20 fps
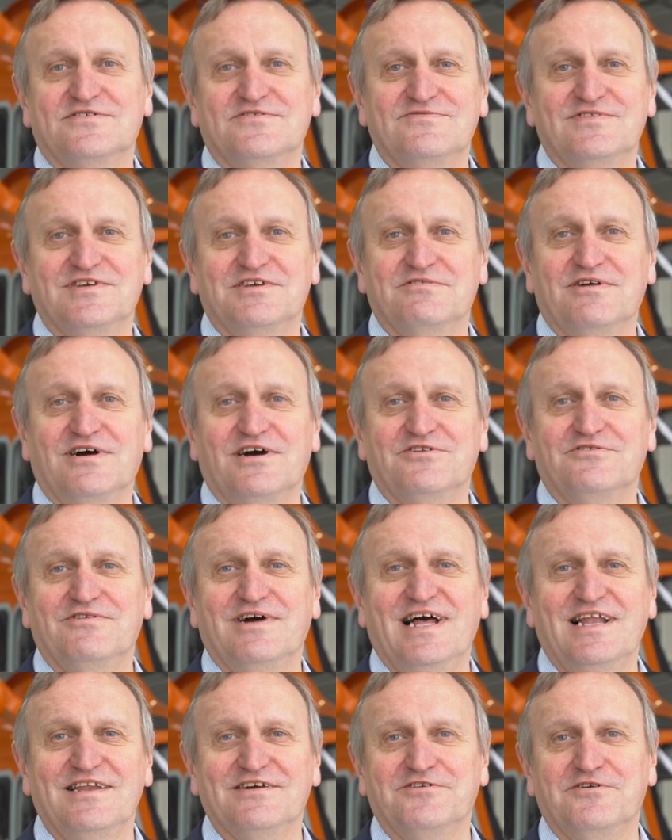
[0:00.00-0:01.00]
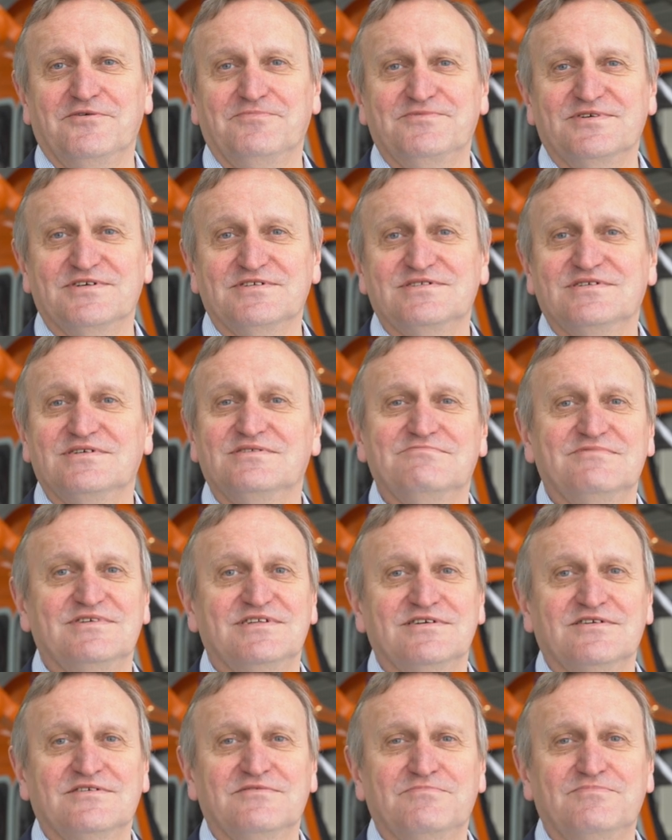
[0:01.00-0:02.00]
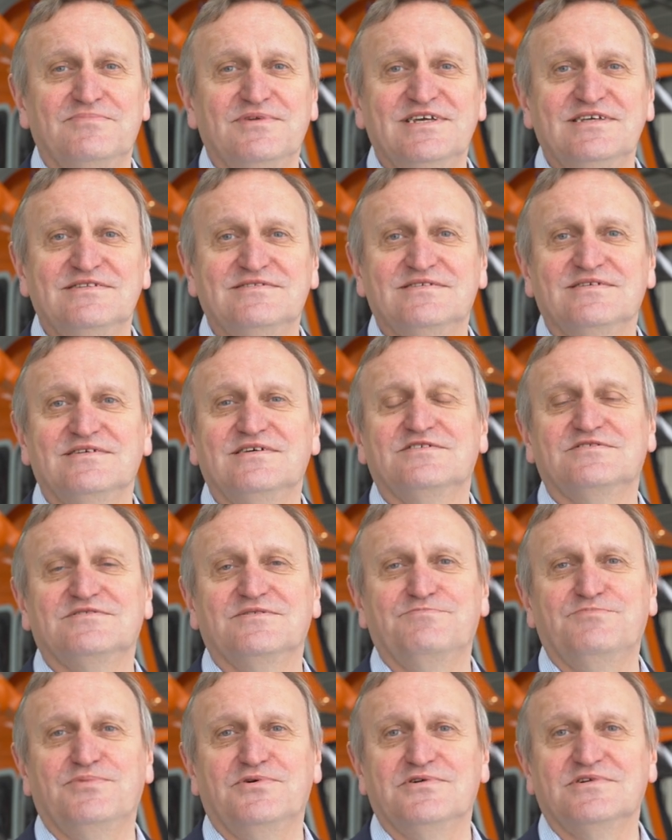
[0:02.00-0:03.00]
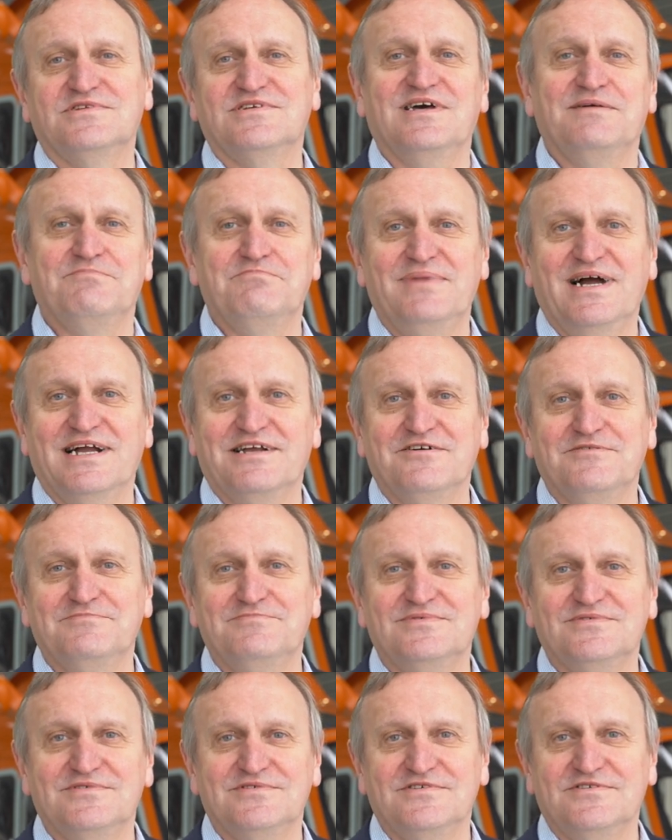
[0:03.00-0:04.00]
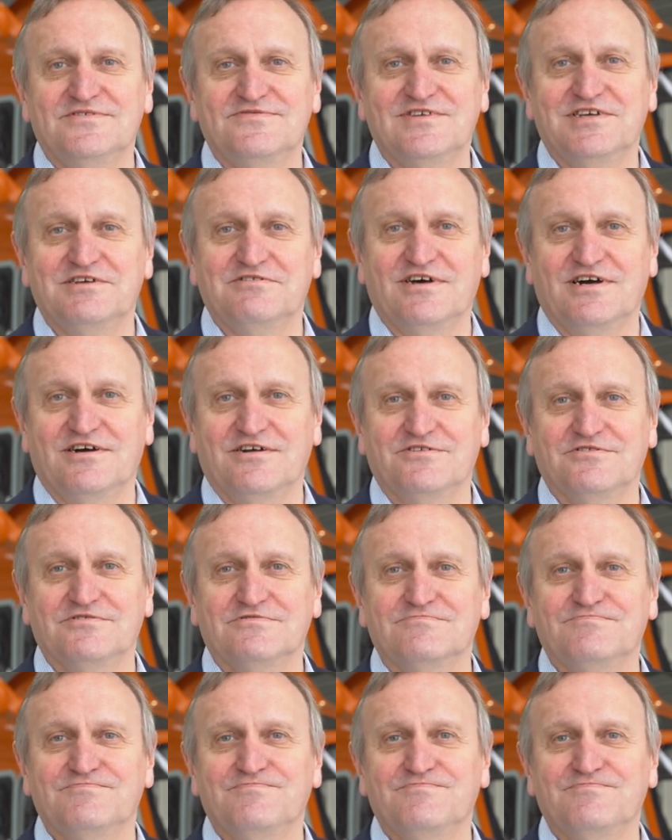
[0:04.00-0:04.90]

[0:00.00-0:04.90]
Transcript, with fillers: of Leonardo helicopters with the complete support and backup of Leonardo.